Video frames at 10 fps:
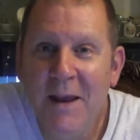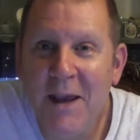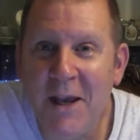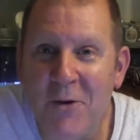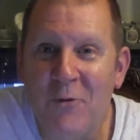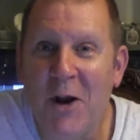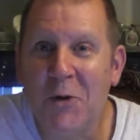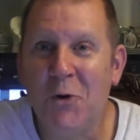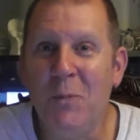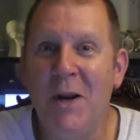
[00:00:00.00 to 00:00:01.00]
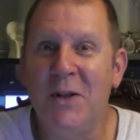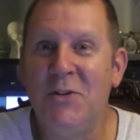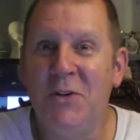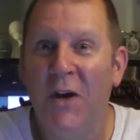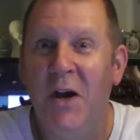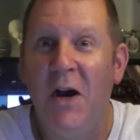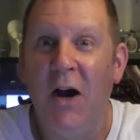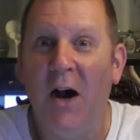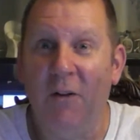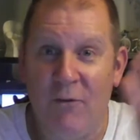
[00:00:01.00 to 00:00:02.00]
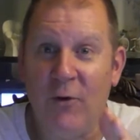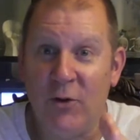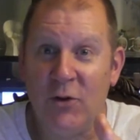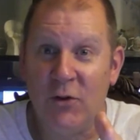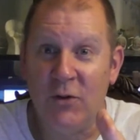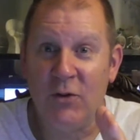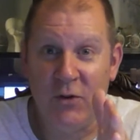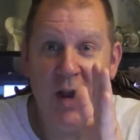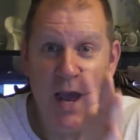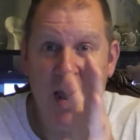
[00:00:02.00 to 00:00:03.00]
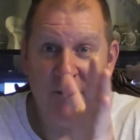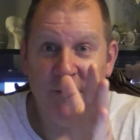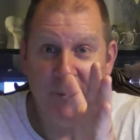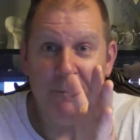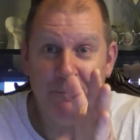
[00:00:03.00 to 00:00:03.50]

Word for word: in the final two minutes of the first half.